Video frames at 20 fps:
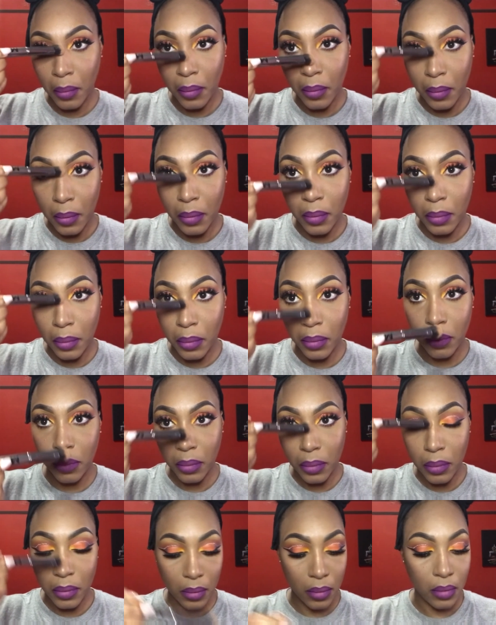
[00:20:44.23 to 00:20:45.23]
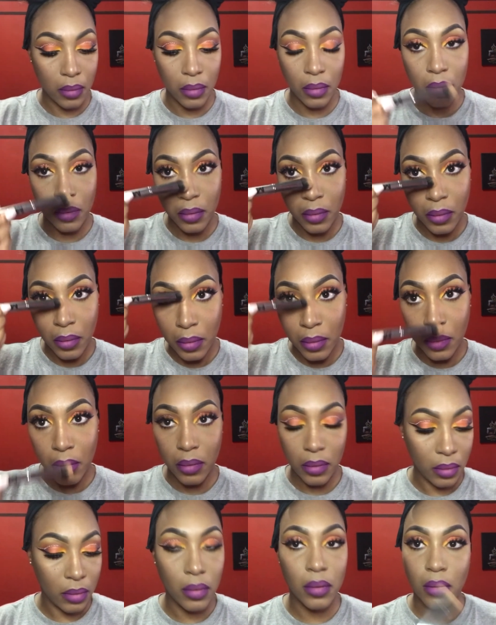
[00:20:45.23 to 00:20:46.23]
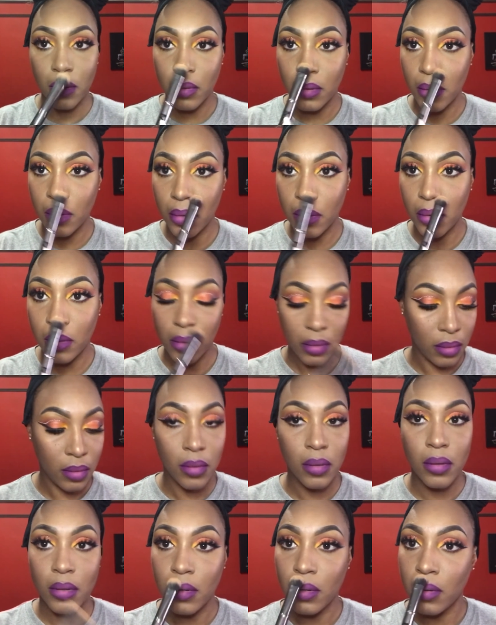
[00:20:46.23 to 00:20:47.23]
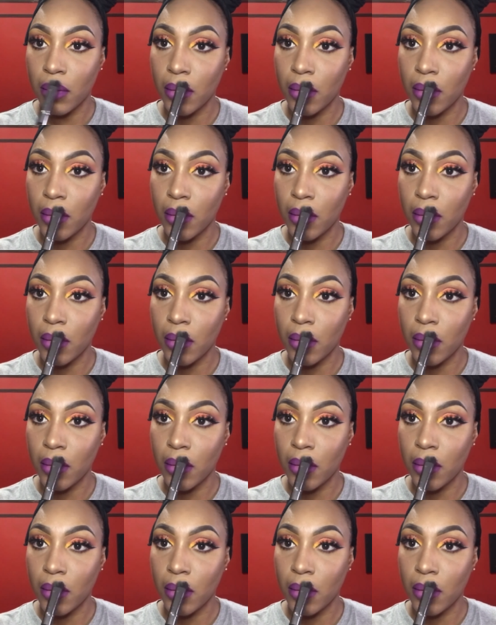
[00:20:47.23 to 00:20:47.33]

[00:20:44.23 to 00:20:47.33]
Put it on the highest points of my brows.